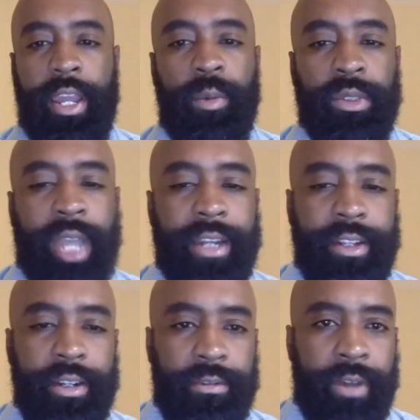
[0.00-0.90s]
it was
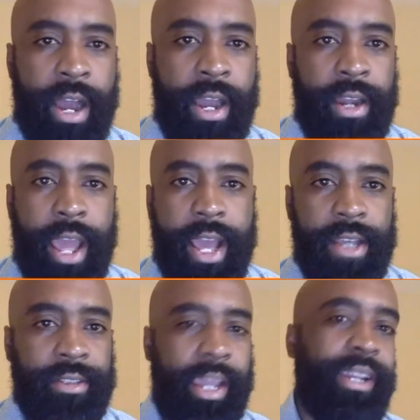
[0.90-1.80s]
identified
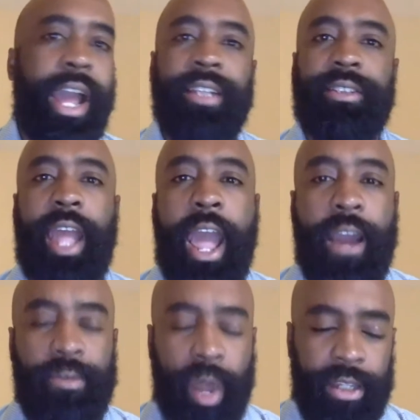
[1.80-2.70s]
as a nice to have,
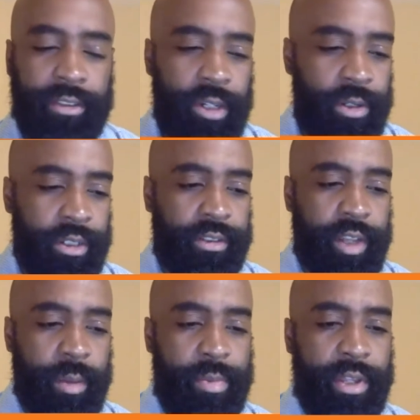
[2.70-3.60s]
right? Certainly
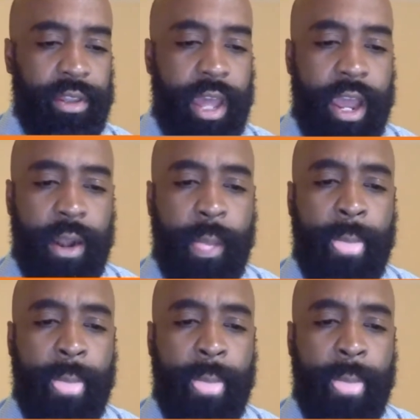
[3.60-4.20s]
something that